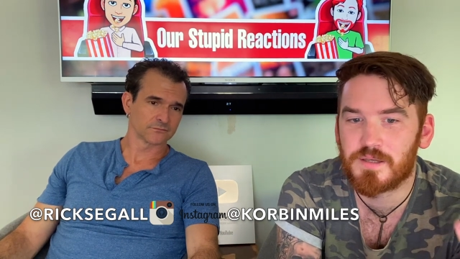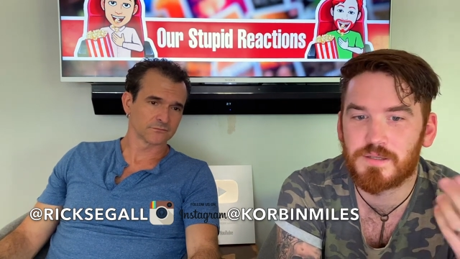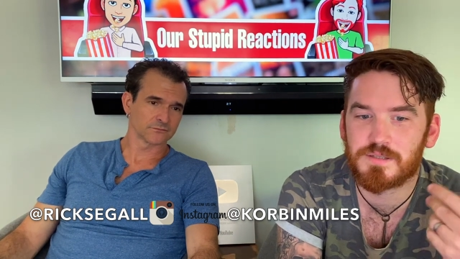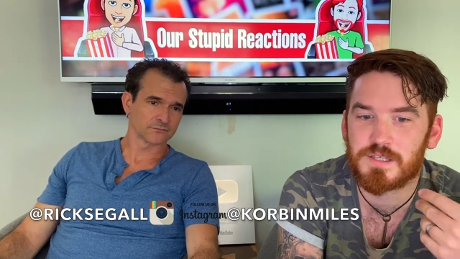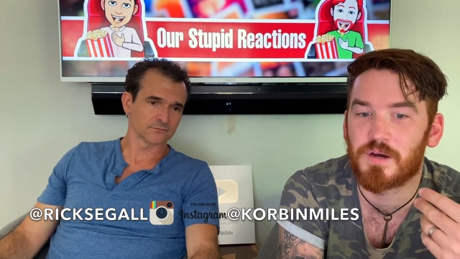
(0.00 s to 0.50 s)

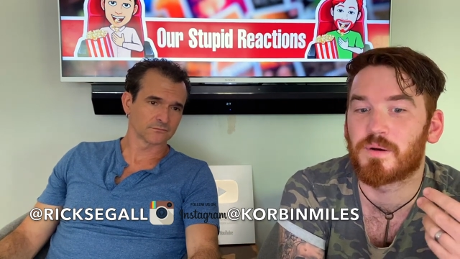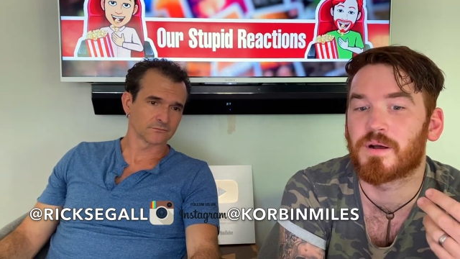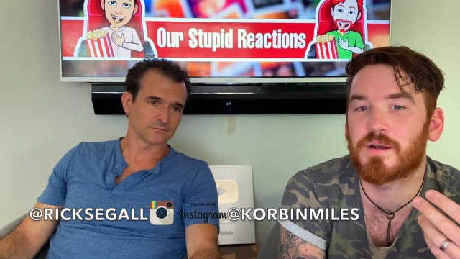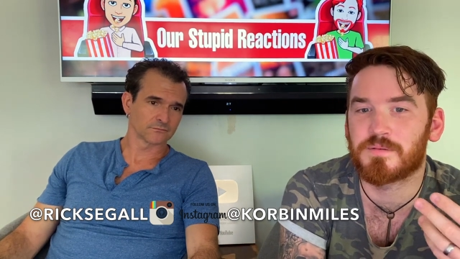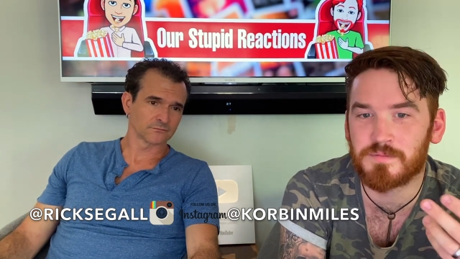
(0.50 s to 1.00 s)
Speaker 1: So
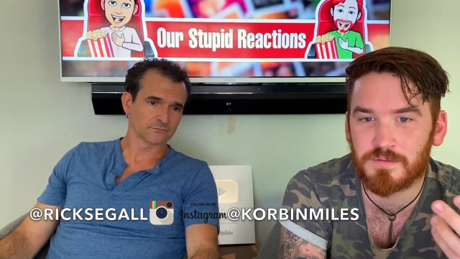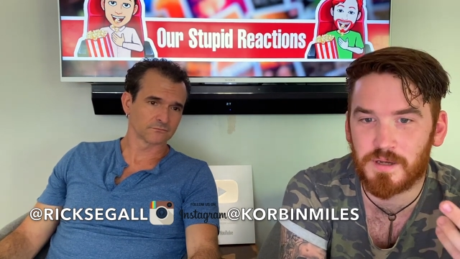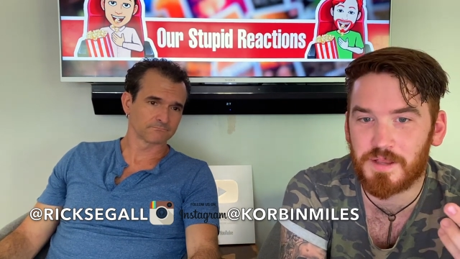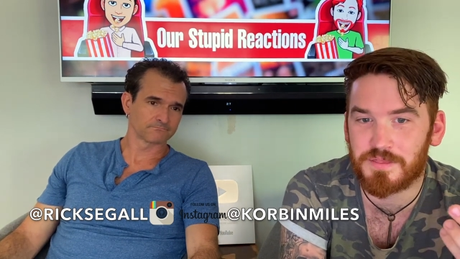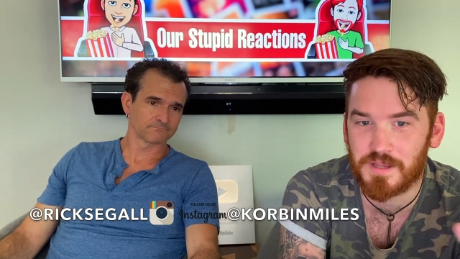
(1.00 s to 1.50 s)
I
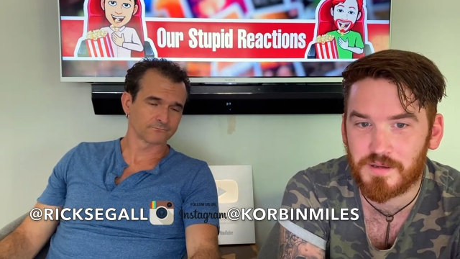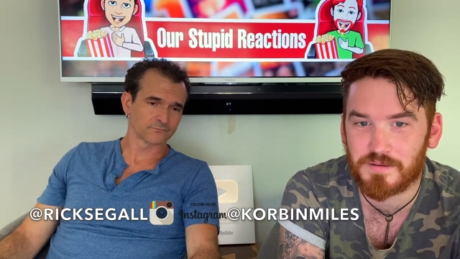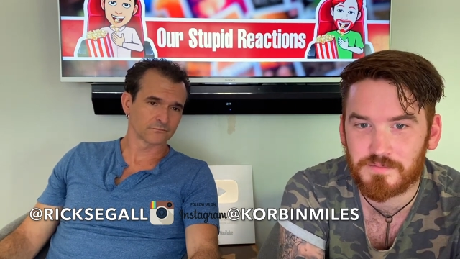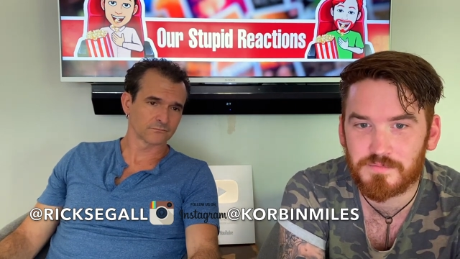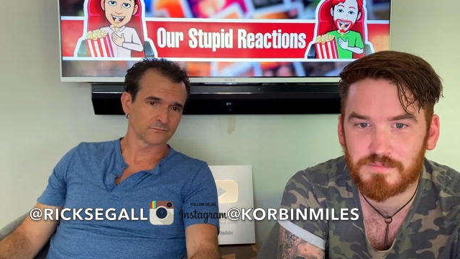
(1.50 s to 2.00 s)
think
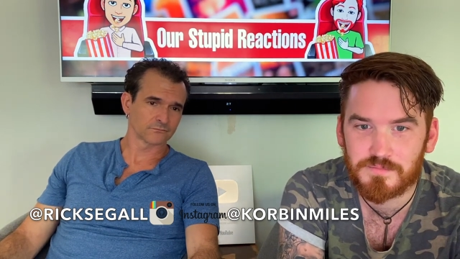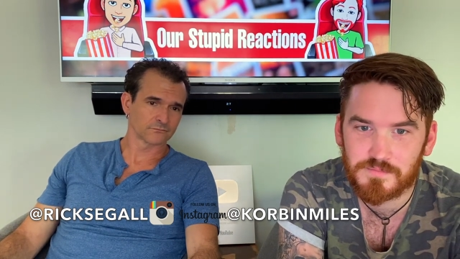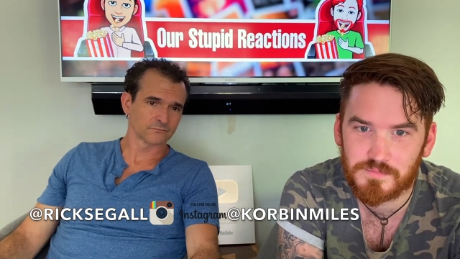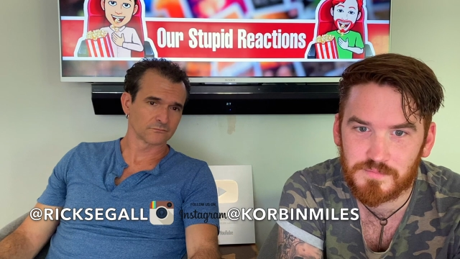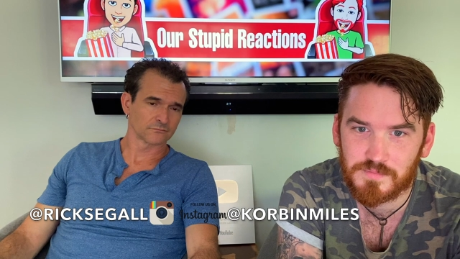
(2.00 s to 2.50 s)

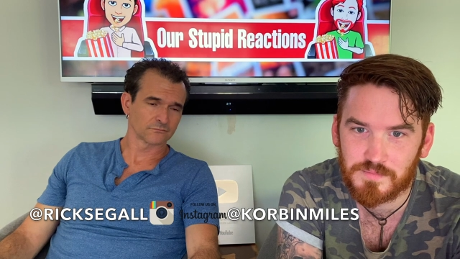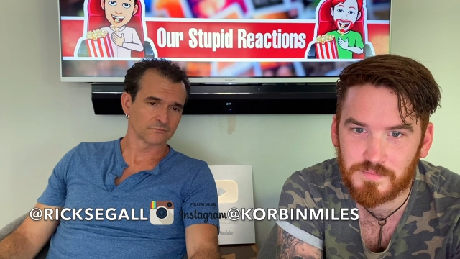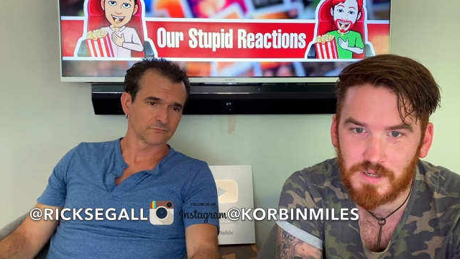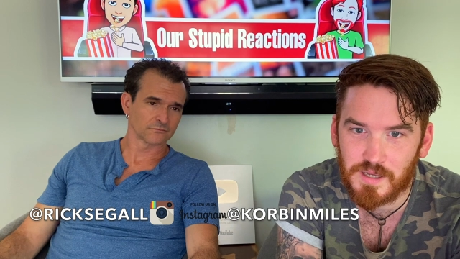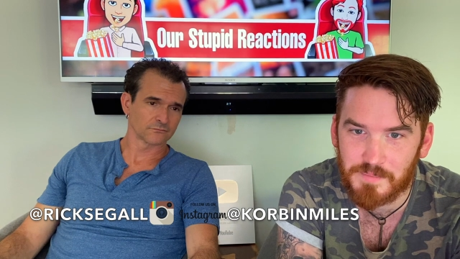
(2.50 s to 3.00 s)

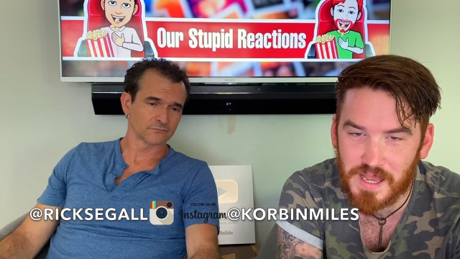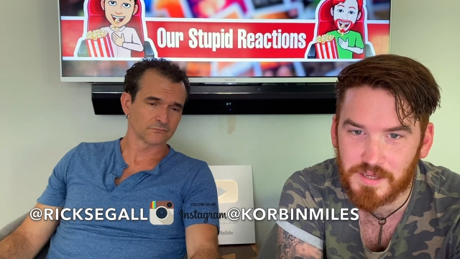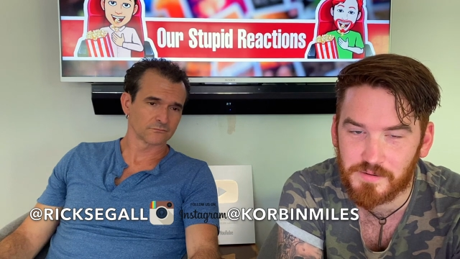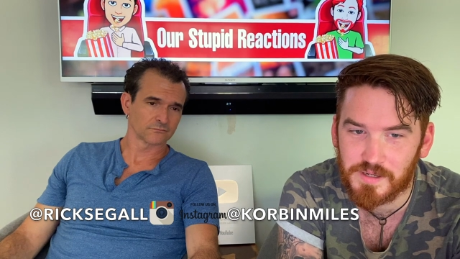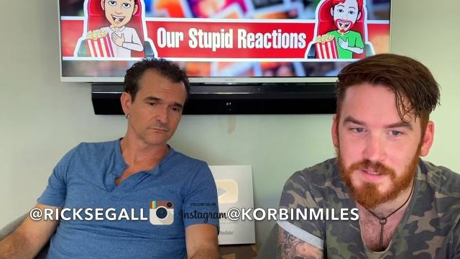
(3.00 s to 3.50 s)
I am
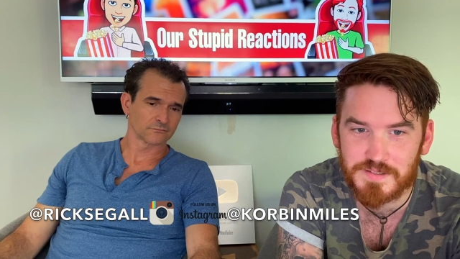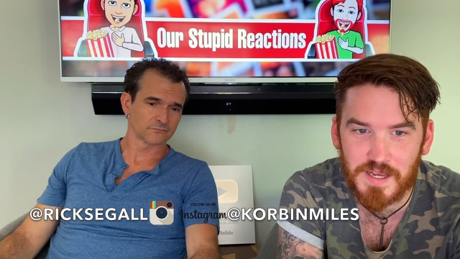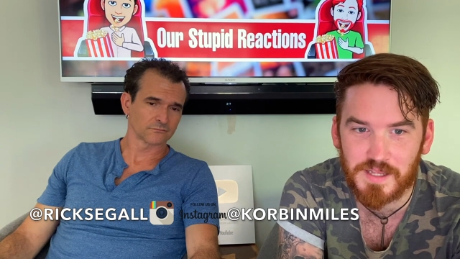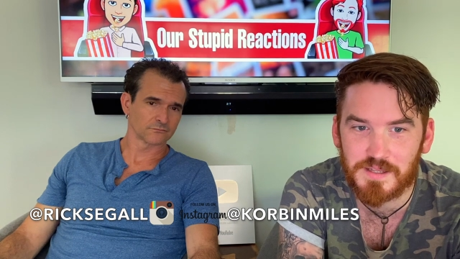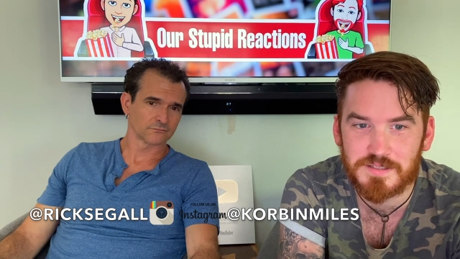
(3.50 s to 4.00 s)
accurate in
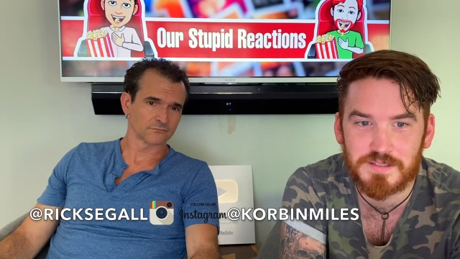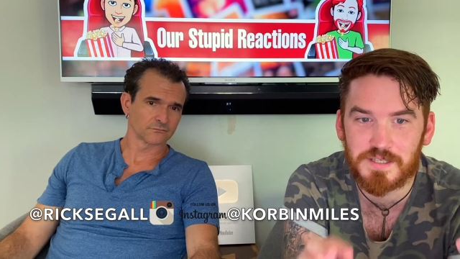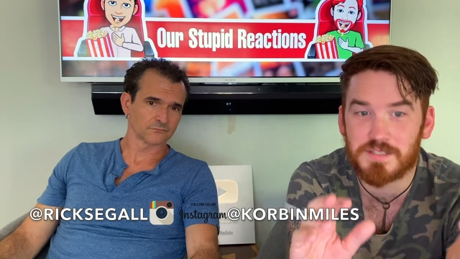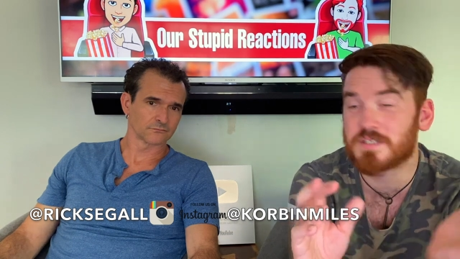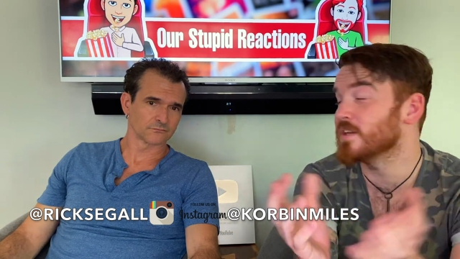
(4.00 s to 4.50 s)
saying this is the
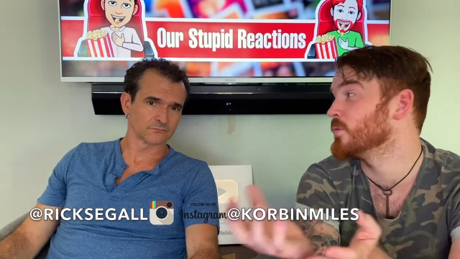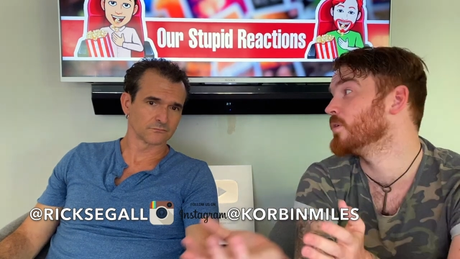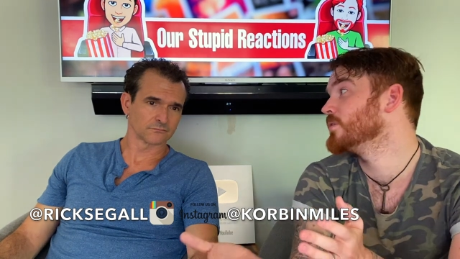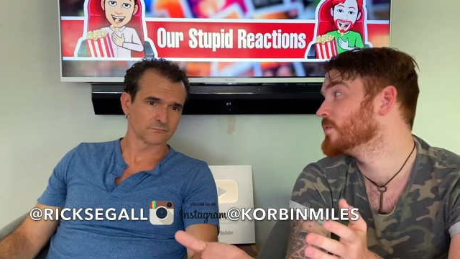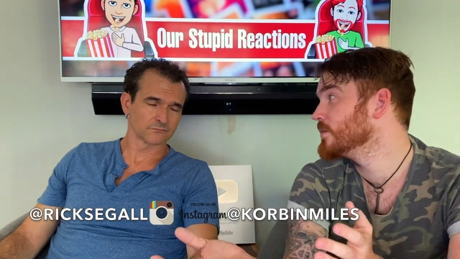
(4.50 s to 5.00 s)

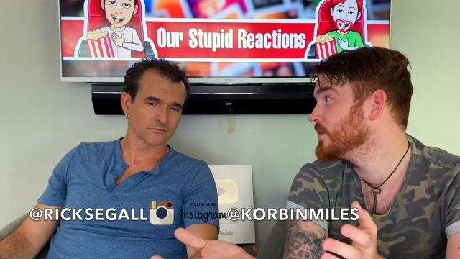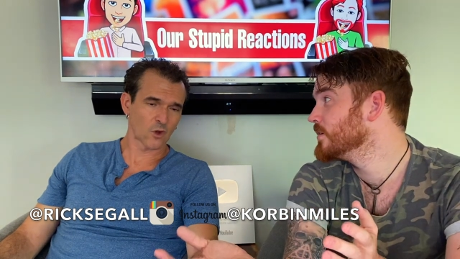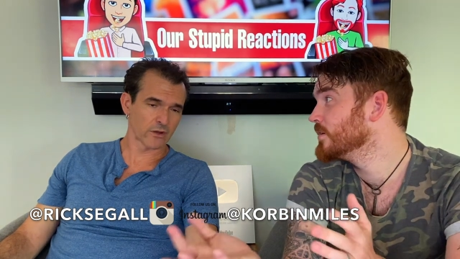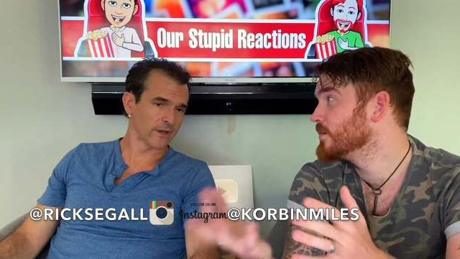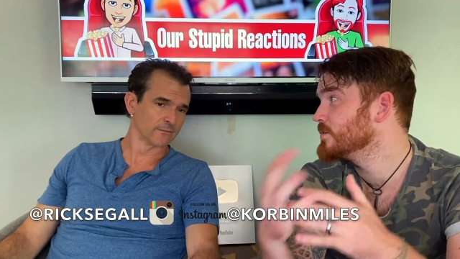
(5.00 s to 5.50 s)
sequel.
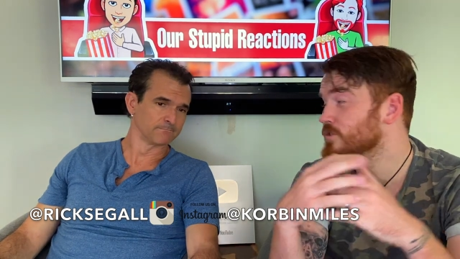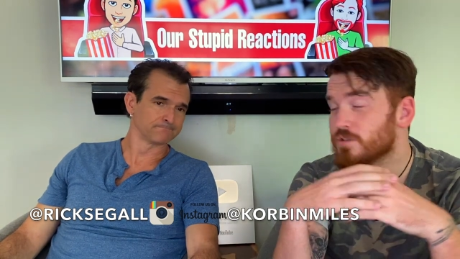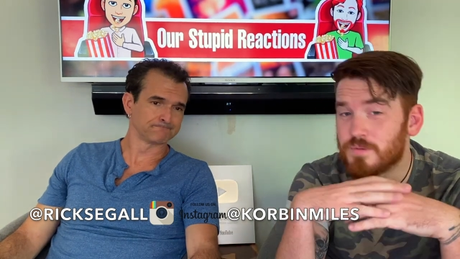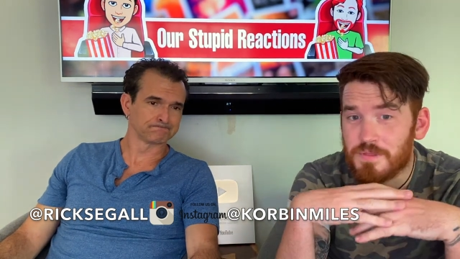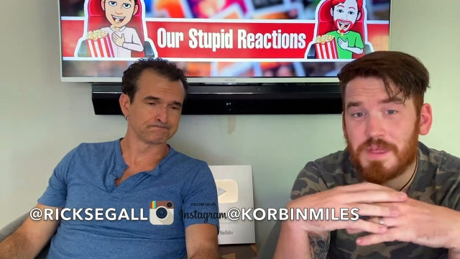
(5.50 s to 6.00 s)
Okay.
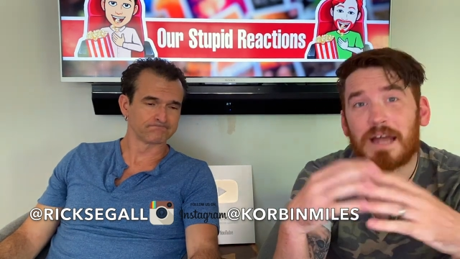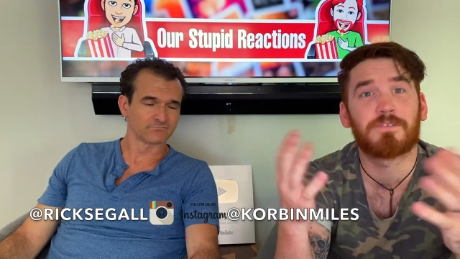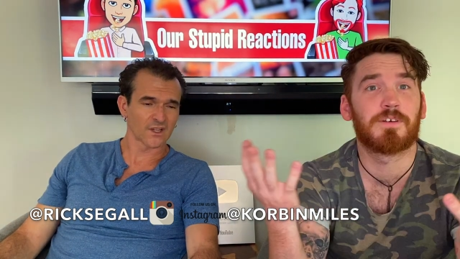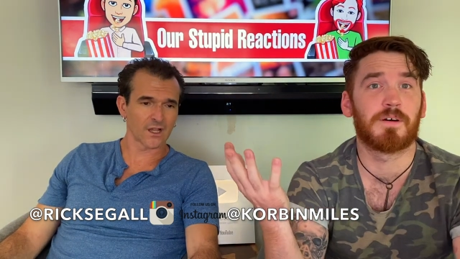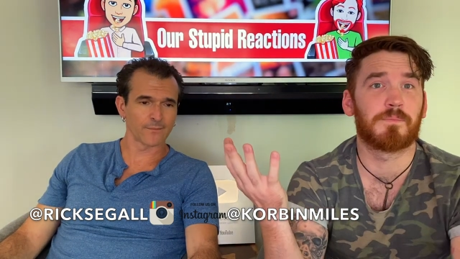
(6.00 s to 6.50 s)
To that
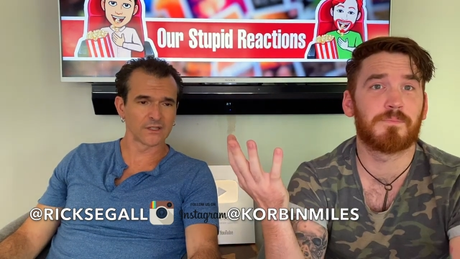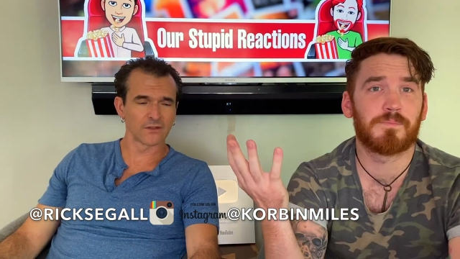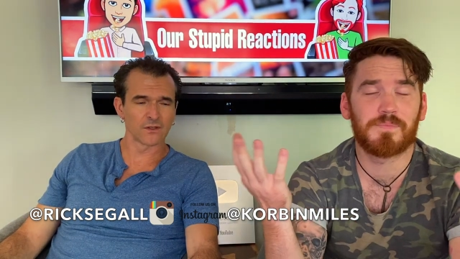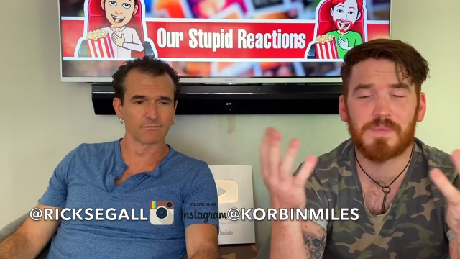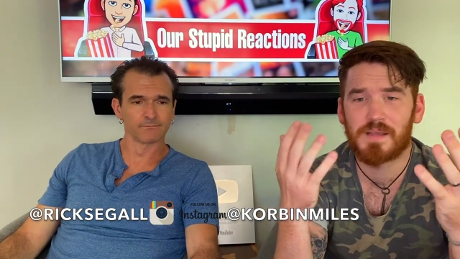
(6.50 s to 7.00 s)
film. I believe
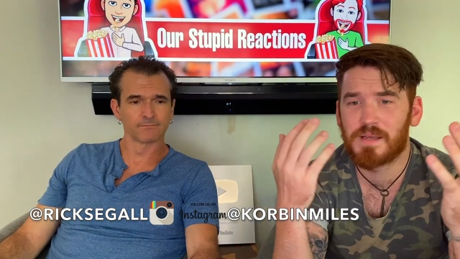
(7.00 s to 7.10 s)
you.